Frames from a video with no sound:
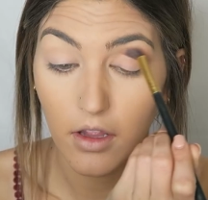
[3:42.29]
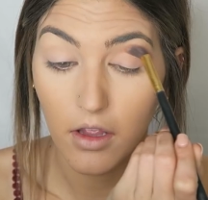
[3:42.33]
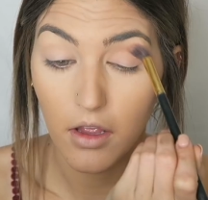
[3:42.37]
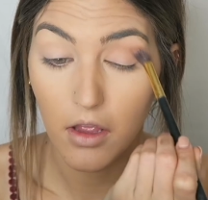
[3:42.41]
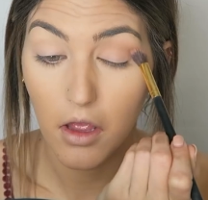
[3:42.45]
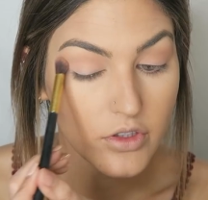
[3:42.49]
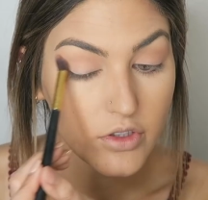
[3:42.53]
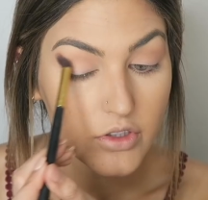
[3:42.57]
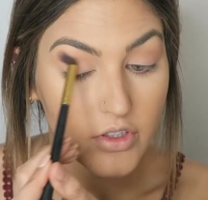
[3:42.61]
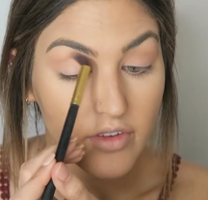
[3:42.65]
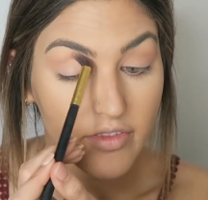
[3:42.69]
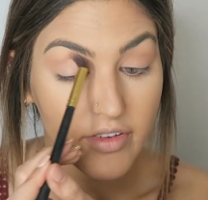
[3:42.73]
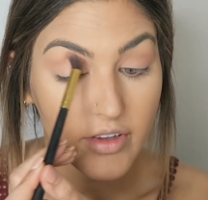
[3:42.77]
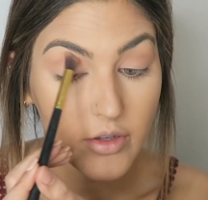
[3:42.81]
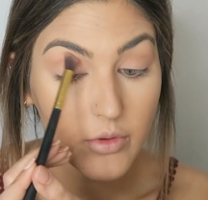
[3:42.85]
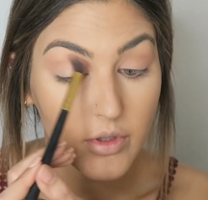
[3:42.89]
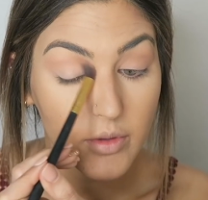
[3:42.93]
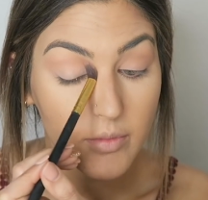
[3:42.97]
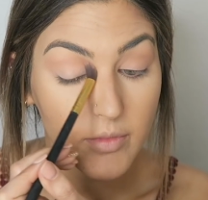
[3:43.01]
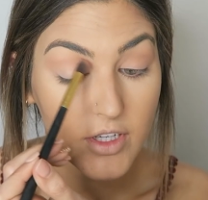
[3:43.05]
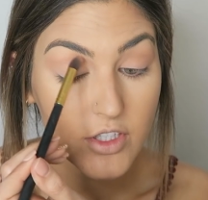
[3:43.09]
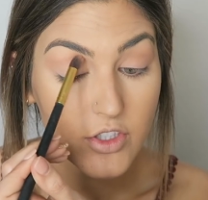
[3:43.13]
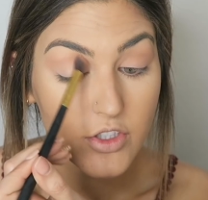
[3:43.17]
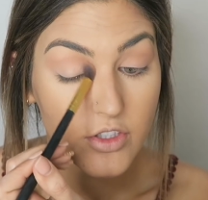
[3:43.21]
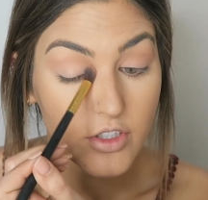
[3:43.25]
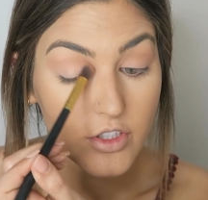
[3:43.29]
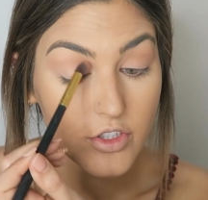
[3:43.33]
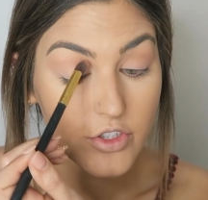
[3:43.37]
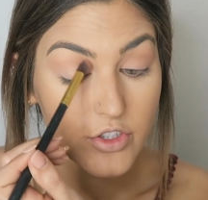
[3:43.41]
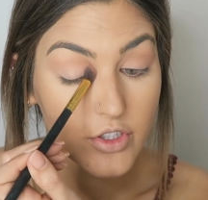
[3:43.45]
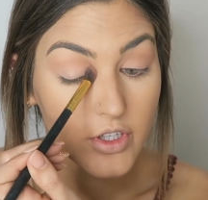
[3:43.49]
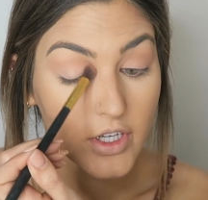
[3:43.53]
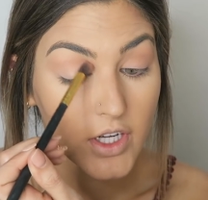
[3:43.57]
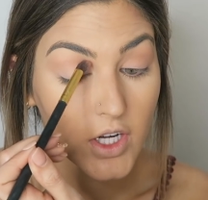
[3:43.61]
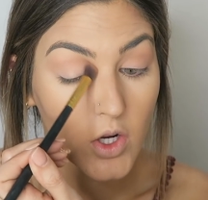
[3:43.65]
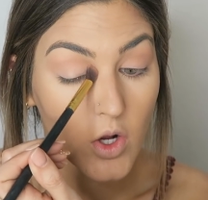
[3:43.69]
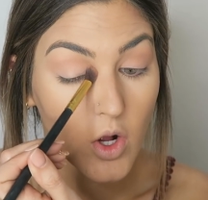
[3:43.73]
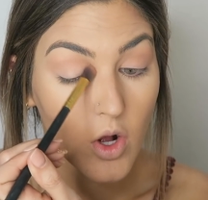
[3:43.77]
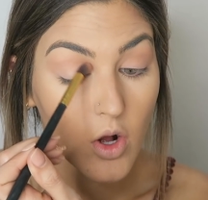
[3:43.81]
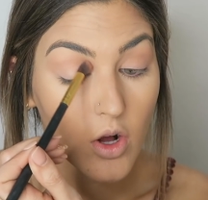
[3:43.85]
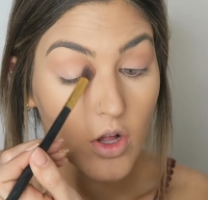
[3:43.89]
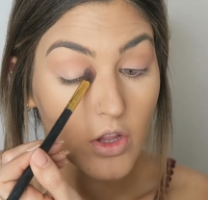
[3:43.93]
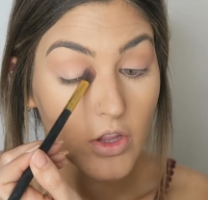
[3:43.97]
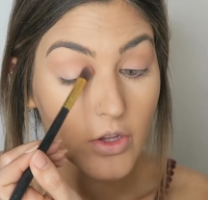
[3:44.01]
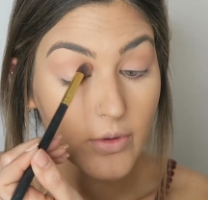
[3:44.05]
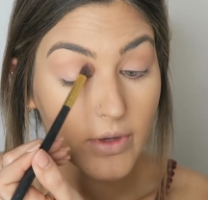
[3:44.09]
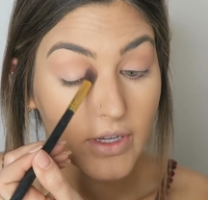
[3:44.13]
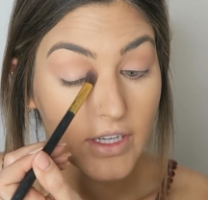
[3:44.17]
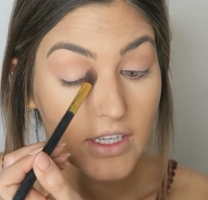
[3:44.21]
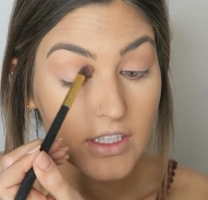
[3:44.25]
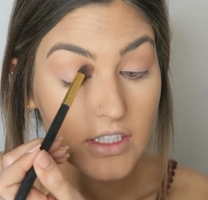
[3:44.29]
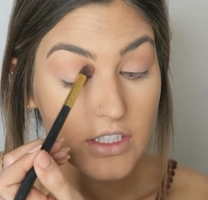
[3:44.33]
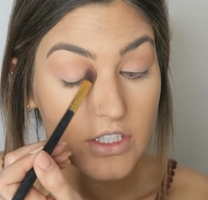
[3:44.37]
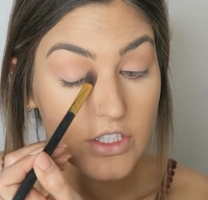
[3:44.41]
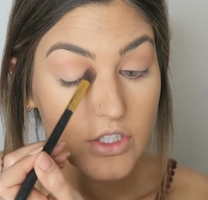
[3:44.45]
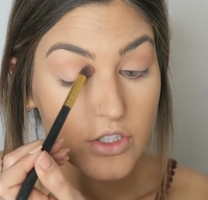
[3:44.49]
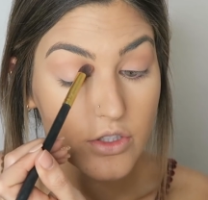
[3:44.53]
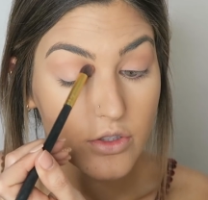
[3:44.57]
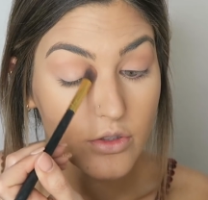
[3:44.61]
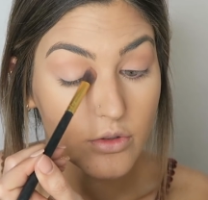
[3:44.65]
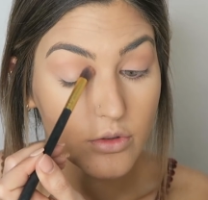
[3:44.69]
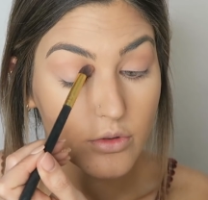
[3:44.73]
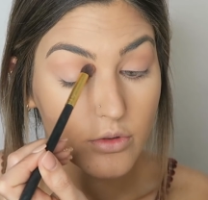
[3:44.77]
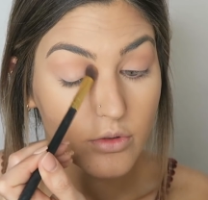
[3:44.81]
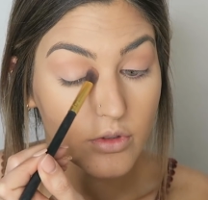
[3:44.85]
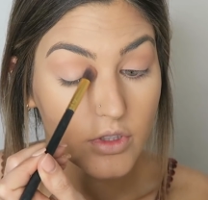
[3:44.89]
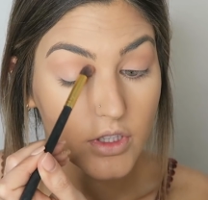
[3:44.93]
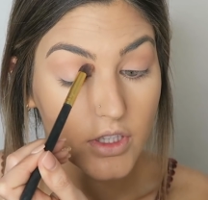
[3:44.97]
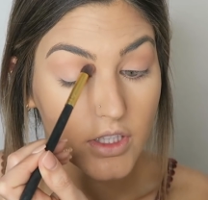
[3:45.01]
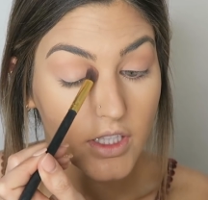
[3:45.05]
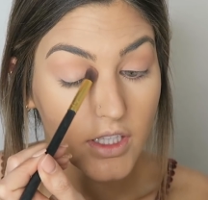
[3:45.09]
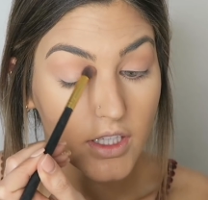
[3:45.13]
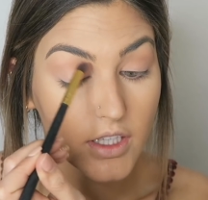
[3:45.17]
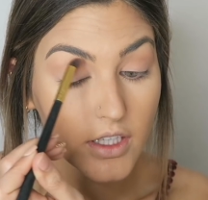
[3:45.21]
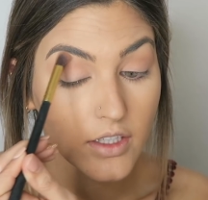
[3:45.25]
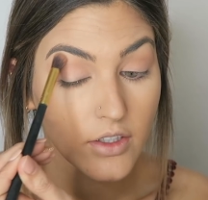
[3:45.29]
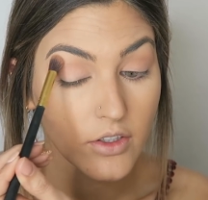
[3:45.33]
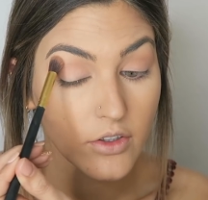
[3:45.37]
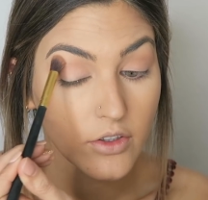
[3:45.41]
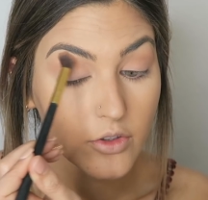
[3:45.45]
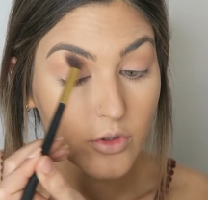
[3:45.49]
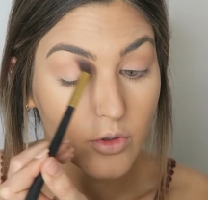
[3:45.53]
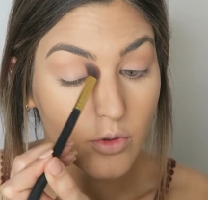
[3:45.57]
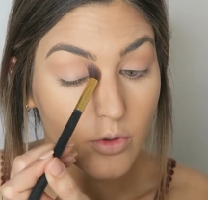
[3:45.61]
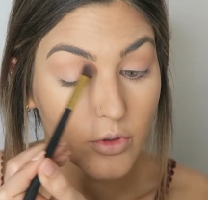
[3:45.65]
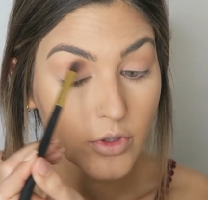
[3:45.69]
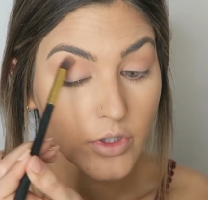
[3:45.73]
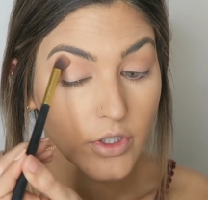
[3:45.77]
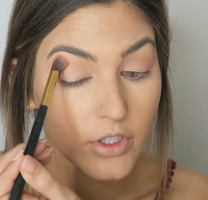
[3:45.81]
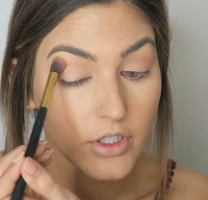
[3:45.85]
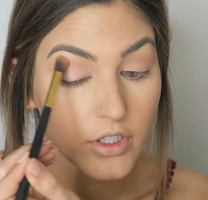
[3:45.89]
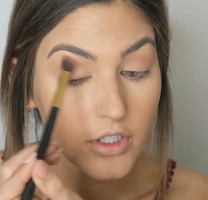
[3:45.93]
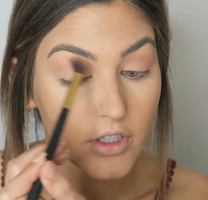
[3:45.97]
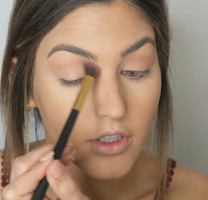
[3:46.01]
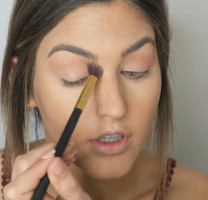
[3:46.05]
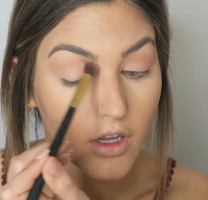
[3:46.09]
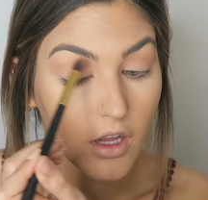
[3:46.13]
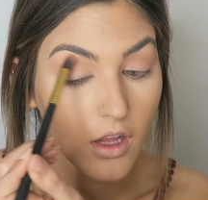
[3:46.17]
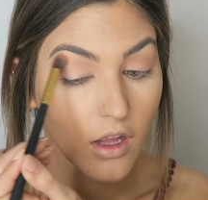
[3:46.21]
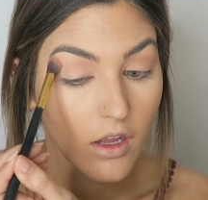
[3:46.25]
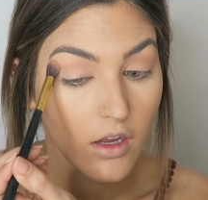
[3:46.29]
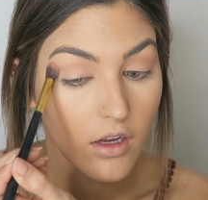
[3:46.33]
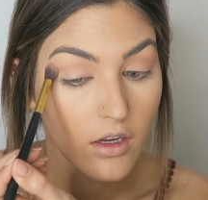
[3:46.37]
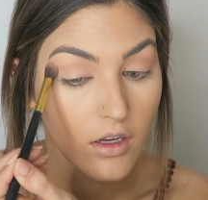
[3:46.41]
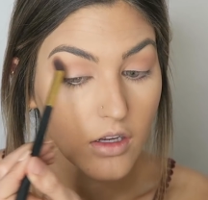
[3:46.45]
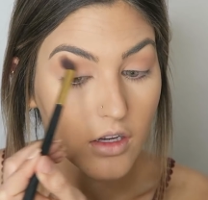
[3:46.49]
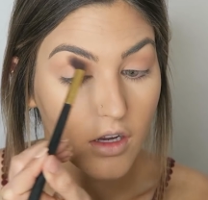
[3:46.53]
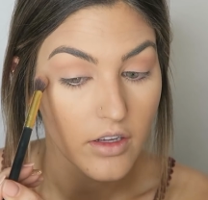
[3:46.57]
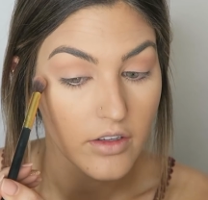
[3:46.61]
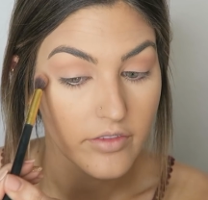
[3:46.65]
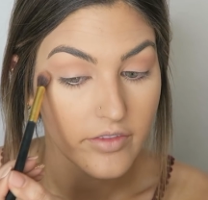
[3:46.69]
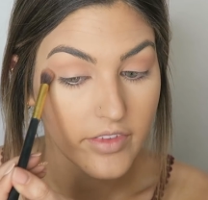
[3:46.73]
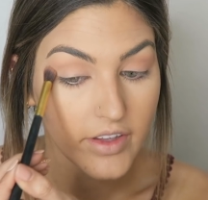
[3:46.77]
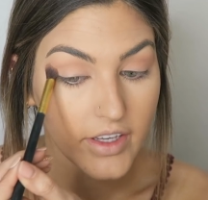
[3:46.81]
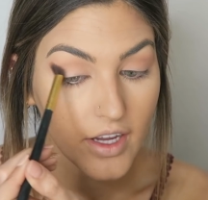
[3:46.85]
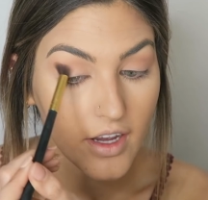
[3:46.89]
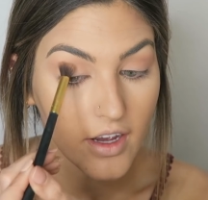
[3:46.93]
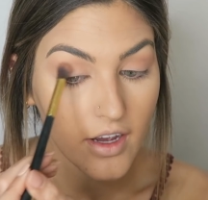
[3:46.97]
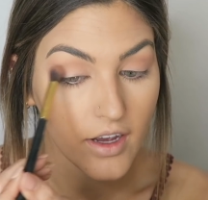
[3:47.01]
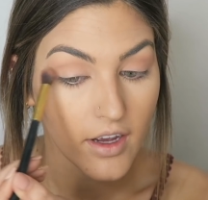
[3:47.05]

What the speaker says: So you definitely wanna make sure that you're getting all the way into the inner corner of the